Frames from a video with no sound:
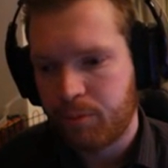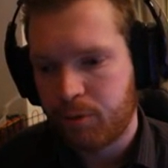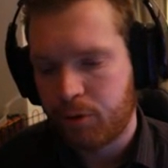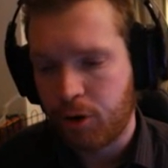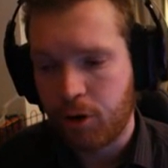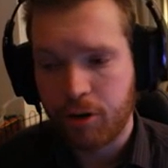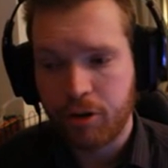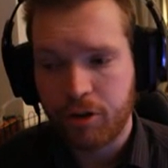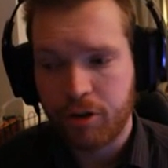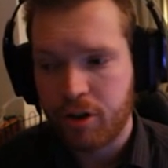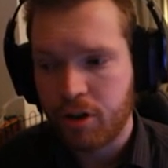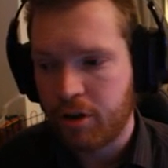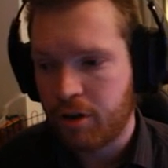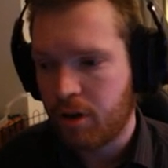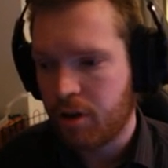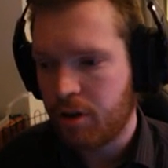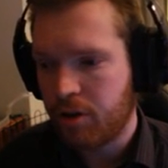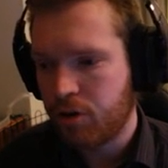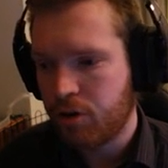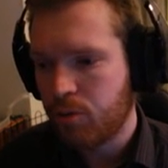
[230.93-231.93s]
turns the
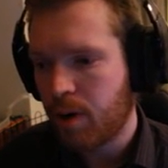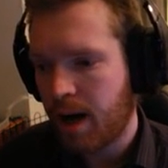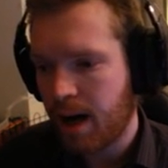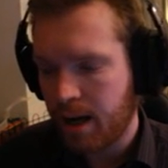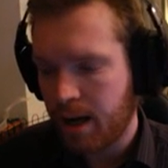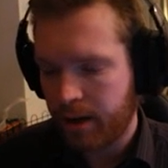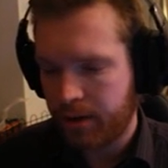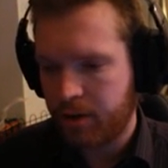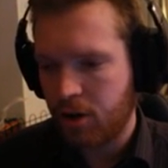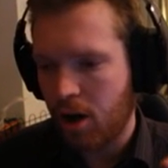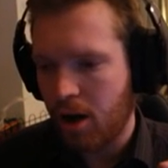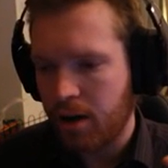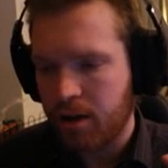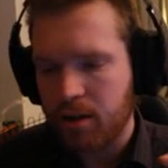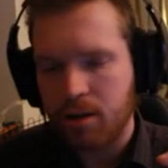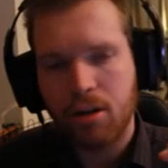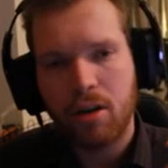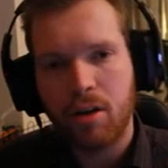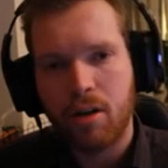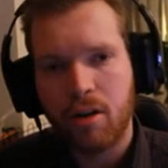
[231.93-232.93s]
UI and the
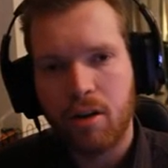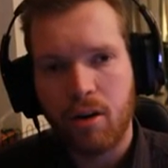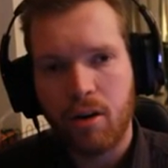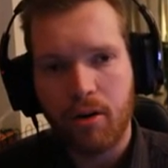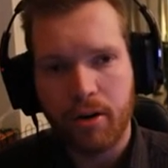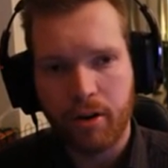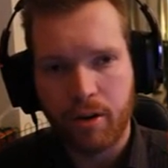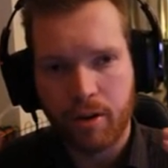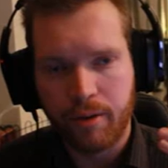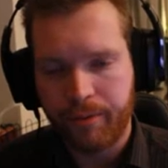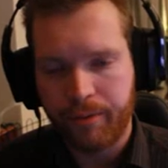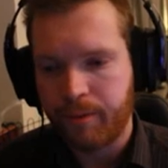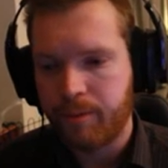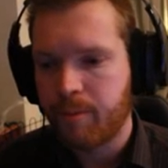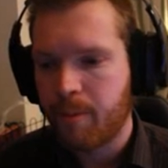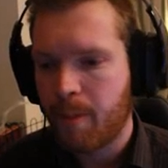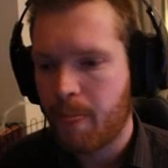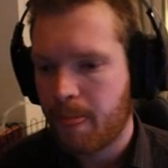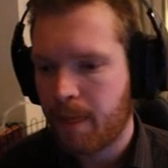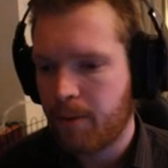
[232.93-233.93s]
HUD on and off
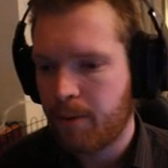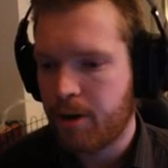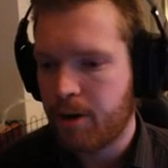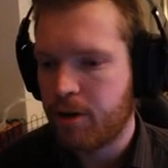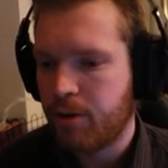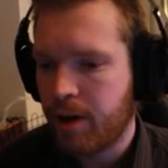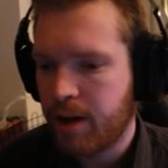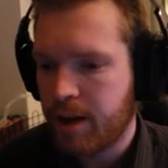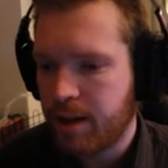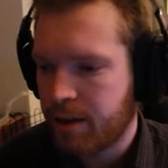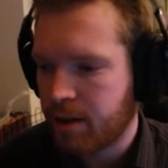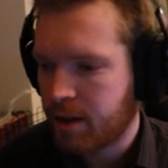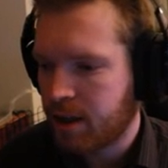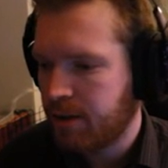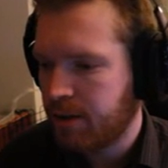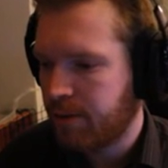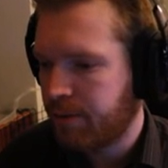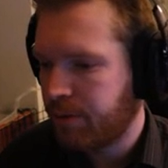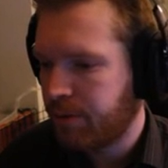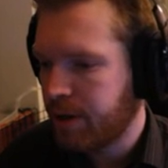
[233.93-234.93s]
when you are in the
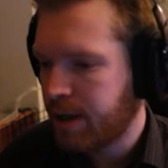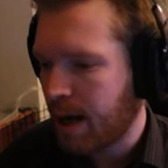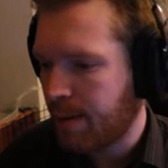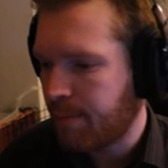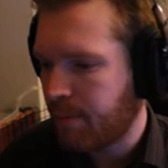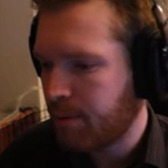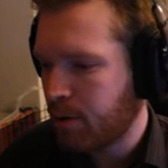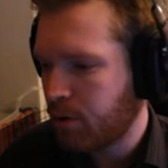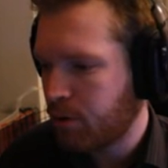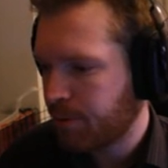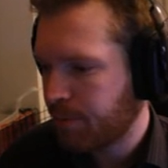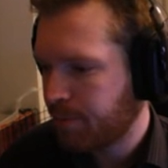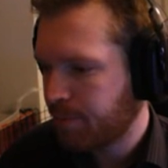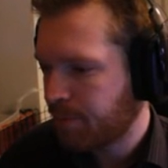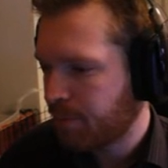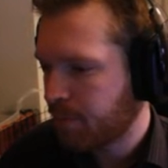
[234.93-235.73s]
free camera mode.